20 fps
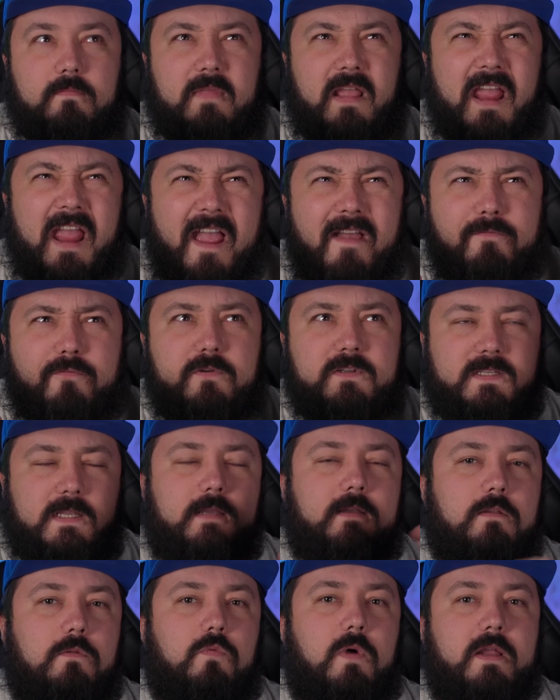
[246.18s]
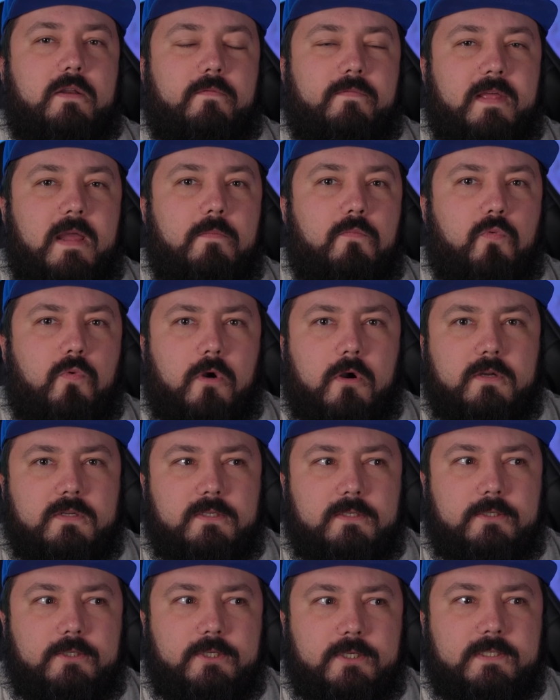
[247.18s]
every single one of them
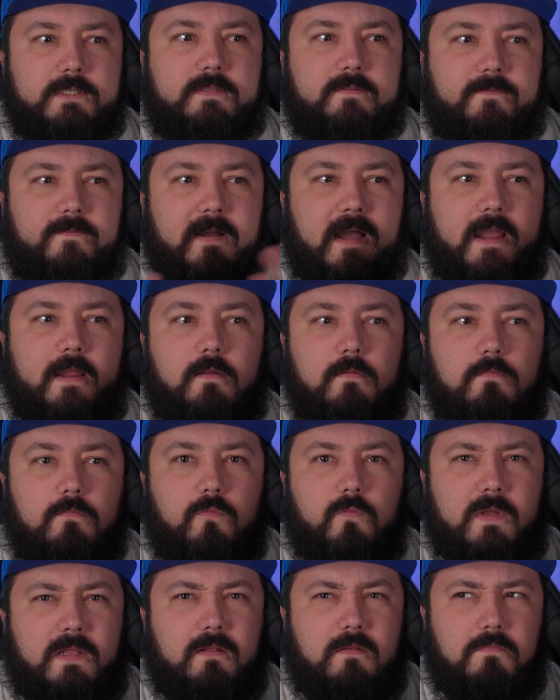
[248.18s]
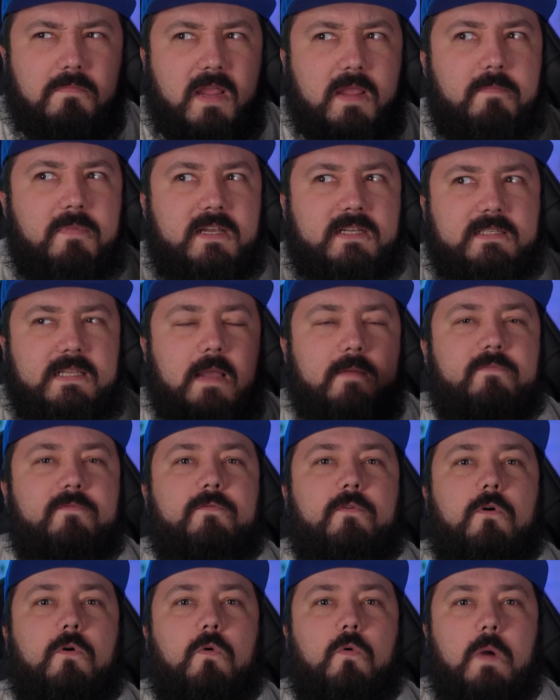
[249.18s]
works just fine, well, maybe except
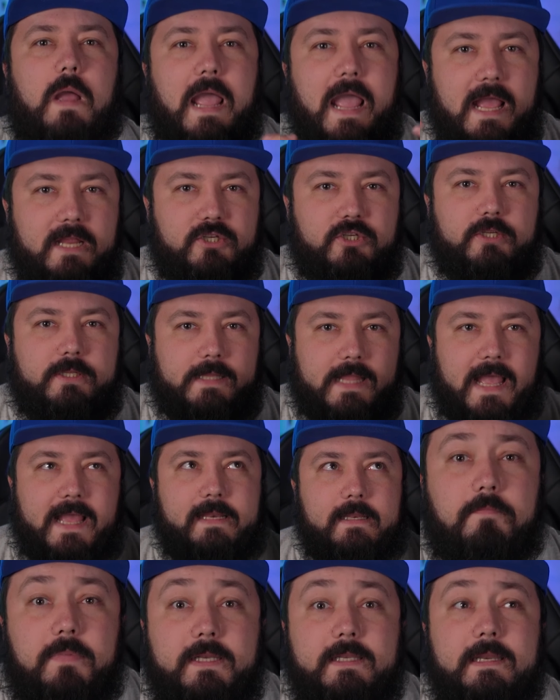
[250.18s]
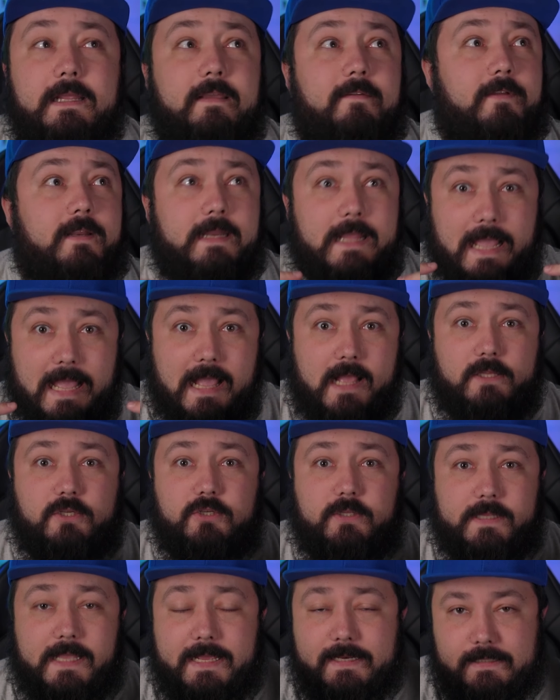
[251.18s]
for Edge LED, but even
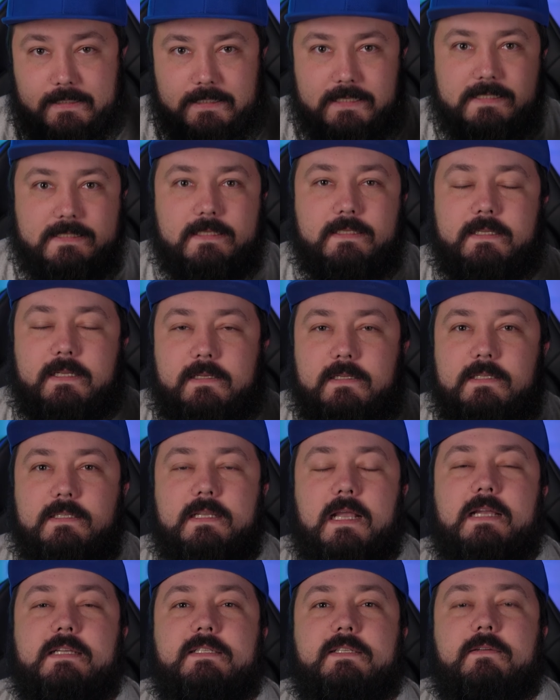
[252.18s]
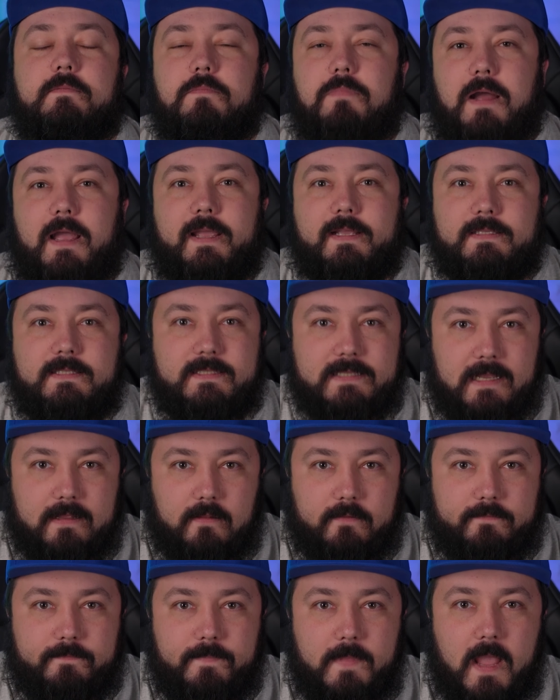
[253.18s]
Edge LED isn't a disaster by
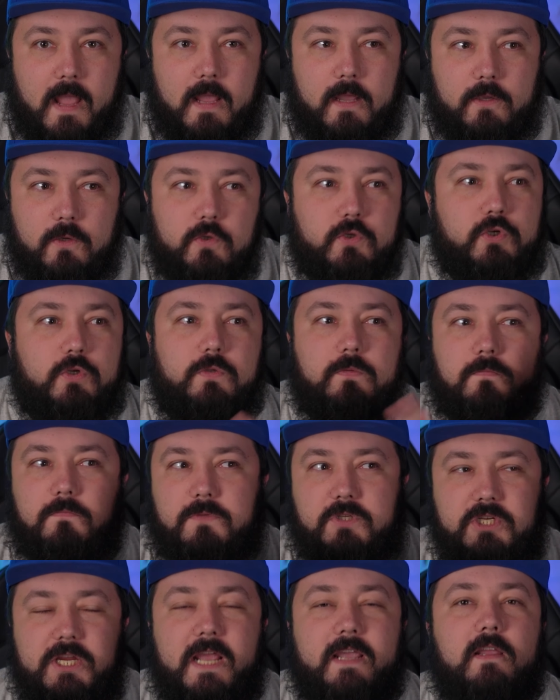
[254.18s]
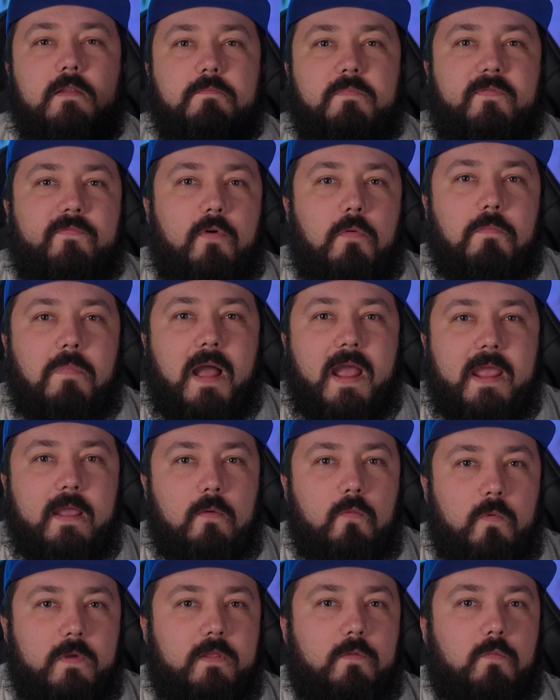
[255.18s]
itself. You should check it before
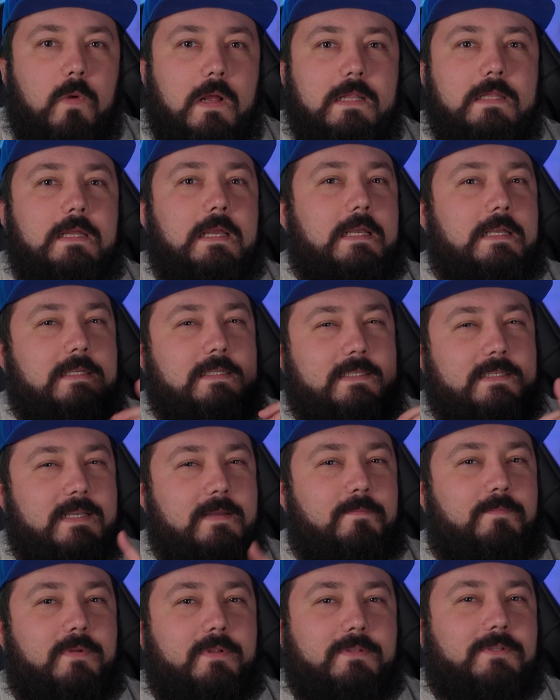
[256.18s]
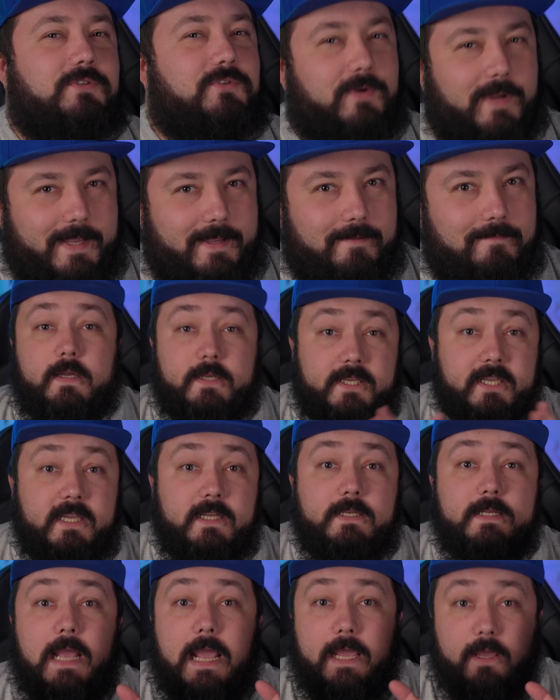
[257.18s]
buying with one simple trick.
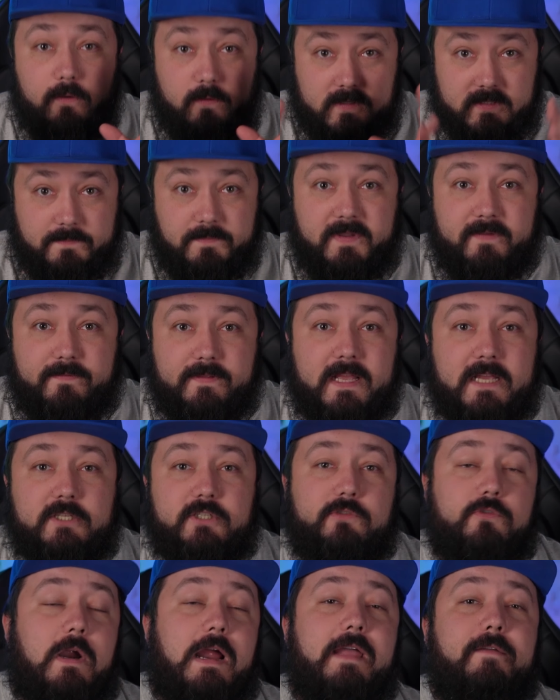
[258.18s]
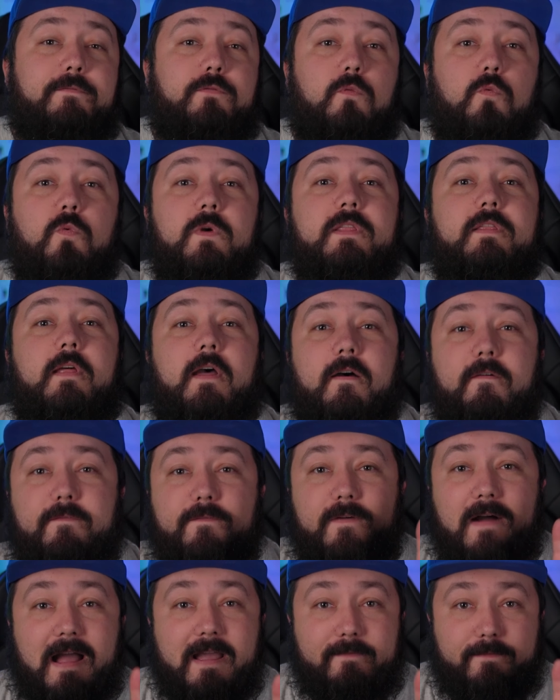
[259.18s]
Get a USB flash drive with
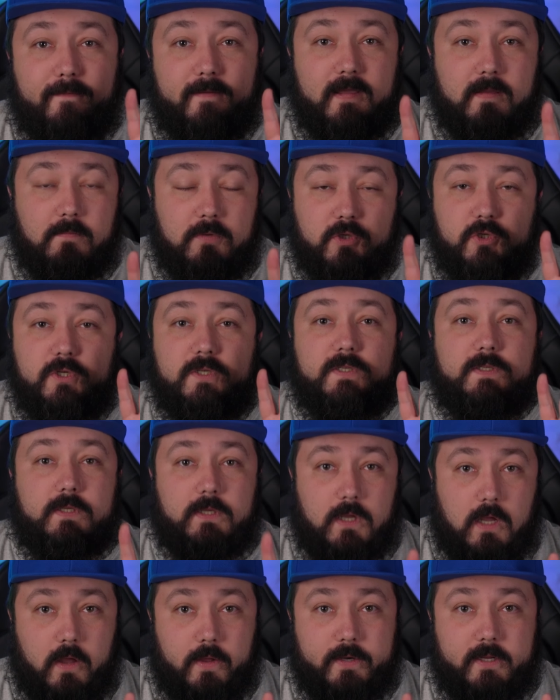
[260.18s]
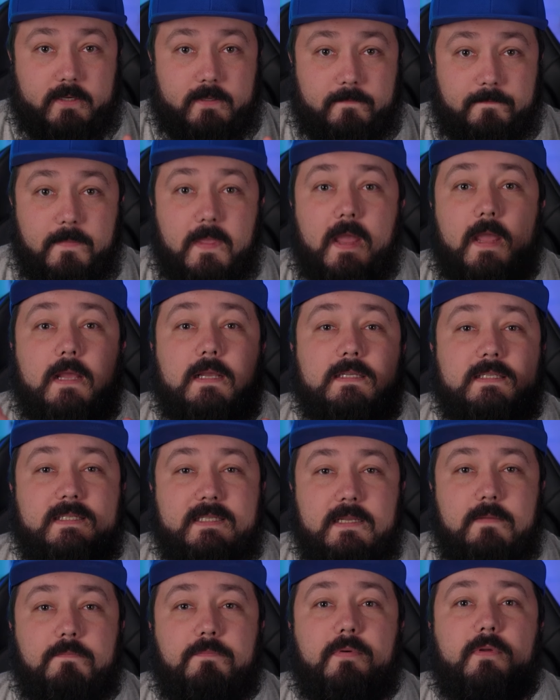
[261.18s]
5 images on it.
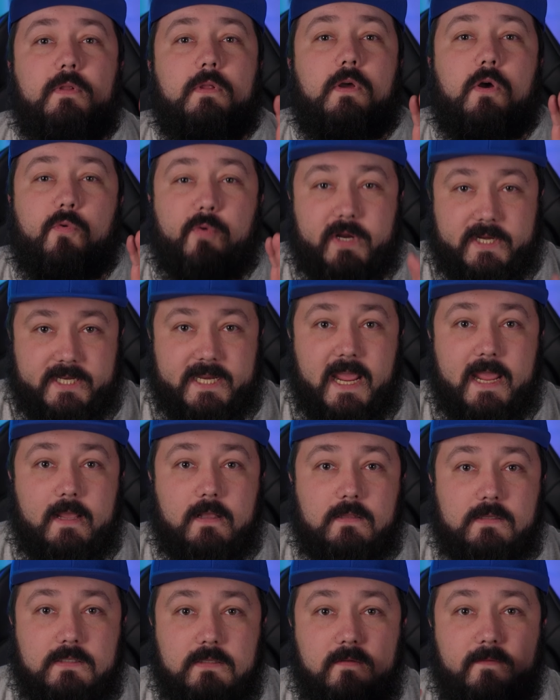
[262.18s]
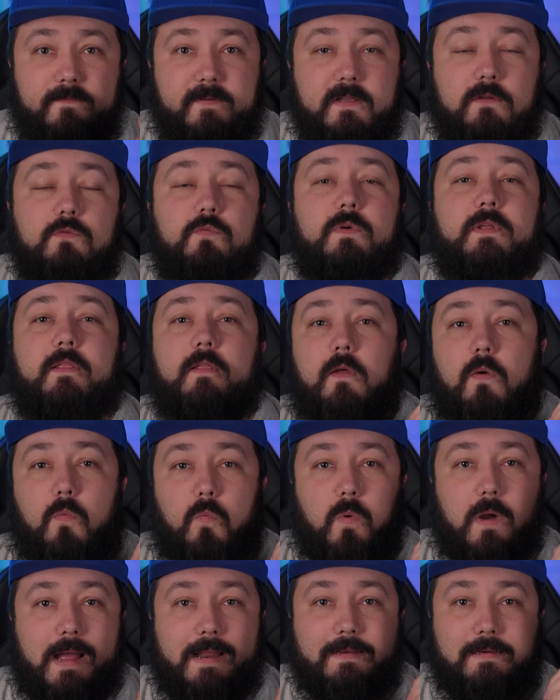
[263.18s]
Simple rectangles filled with
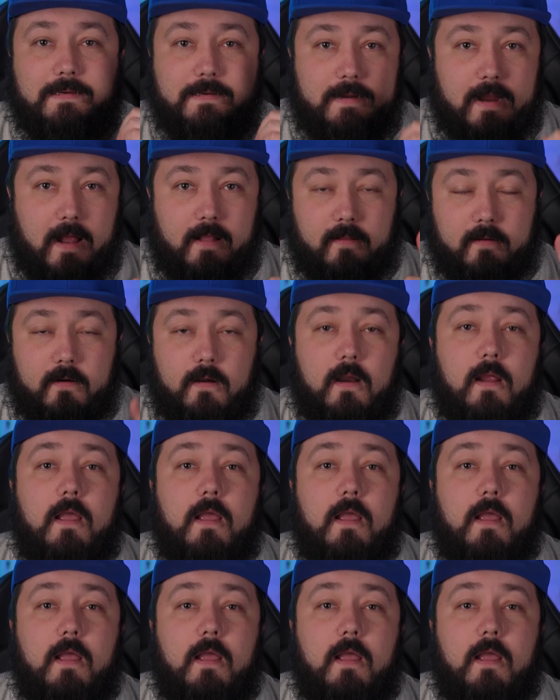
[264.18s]
one color.